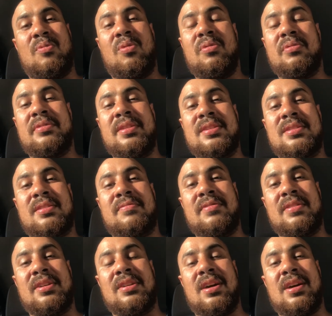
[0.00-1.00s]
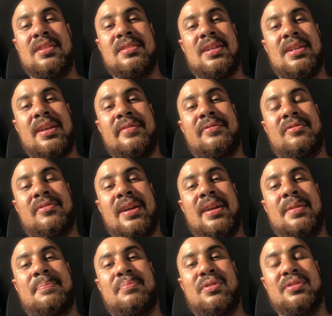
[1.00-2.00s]
all these three guys have
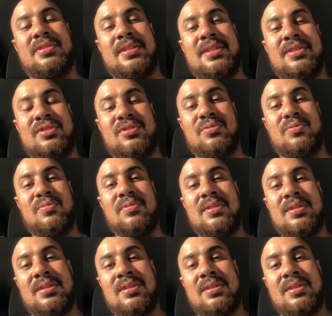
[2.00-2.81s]
great potential